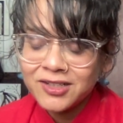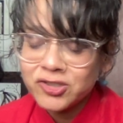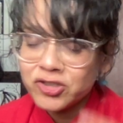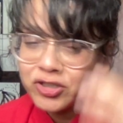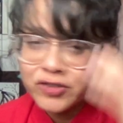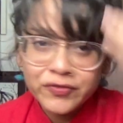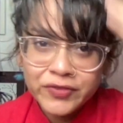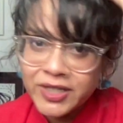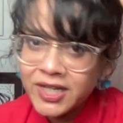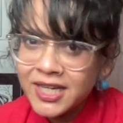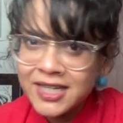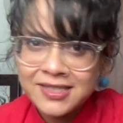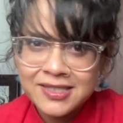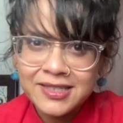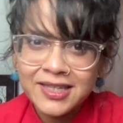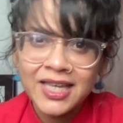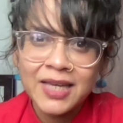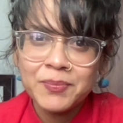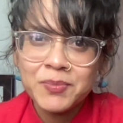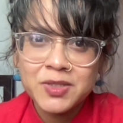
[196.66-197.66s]
Trivia
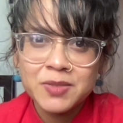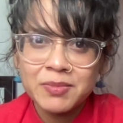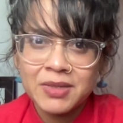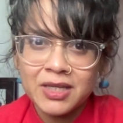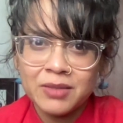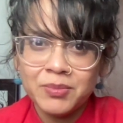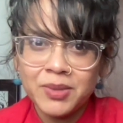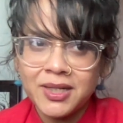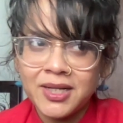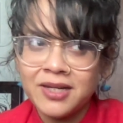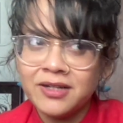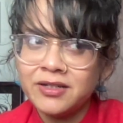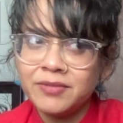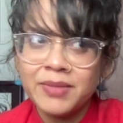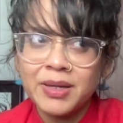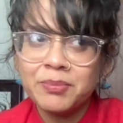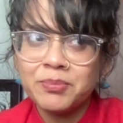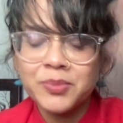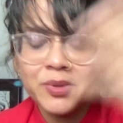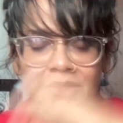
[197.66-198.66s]
escapes me, but I
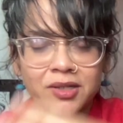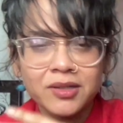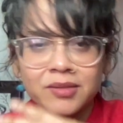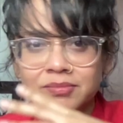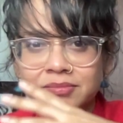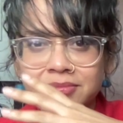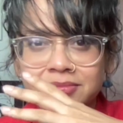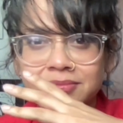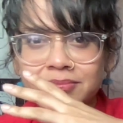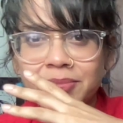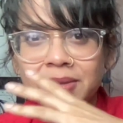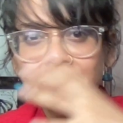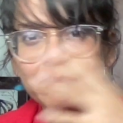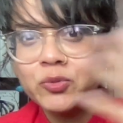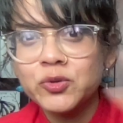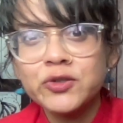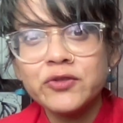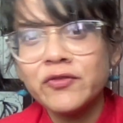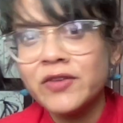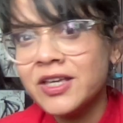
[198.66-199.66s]
remember
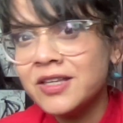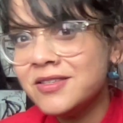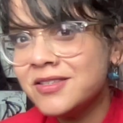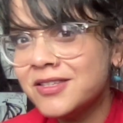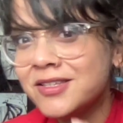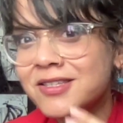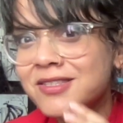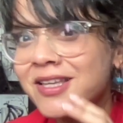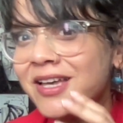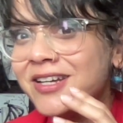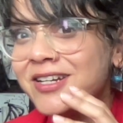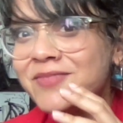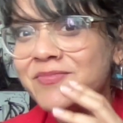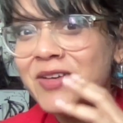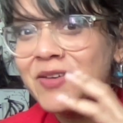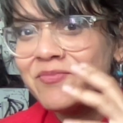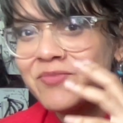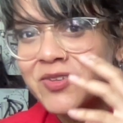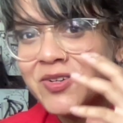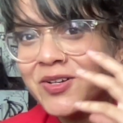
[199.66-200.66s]
people's faces, I
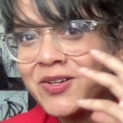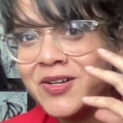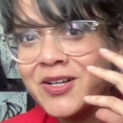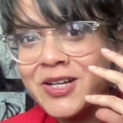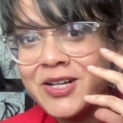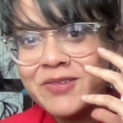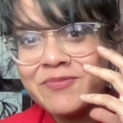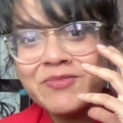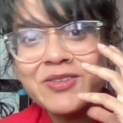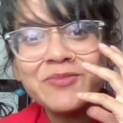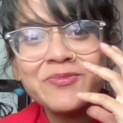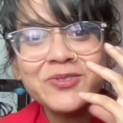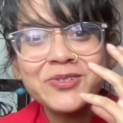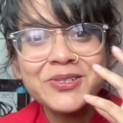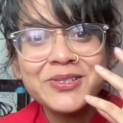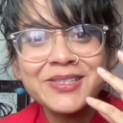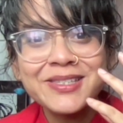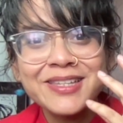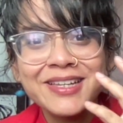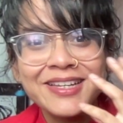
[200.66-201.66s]
remember
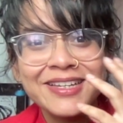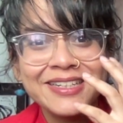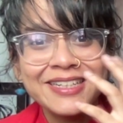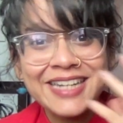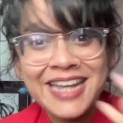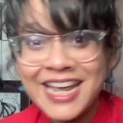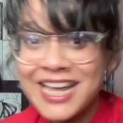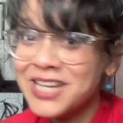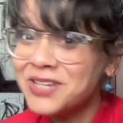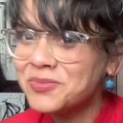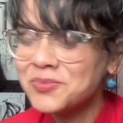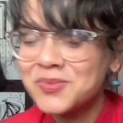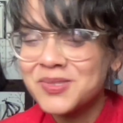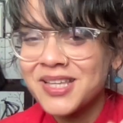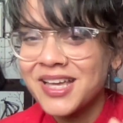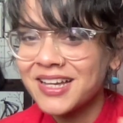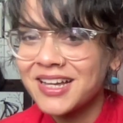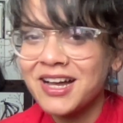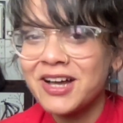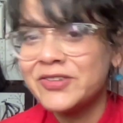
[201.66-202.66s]
people's names,
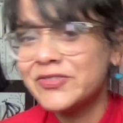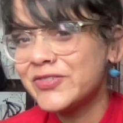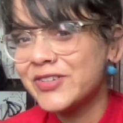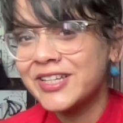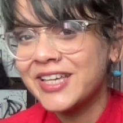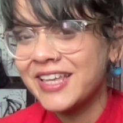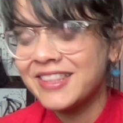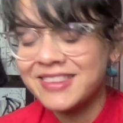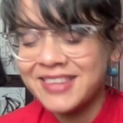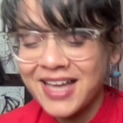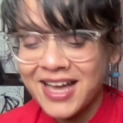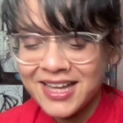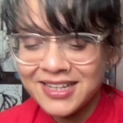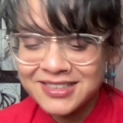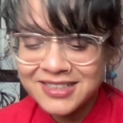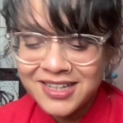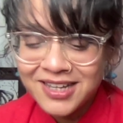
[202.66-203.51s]
I can't forget that.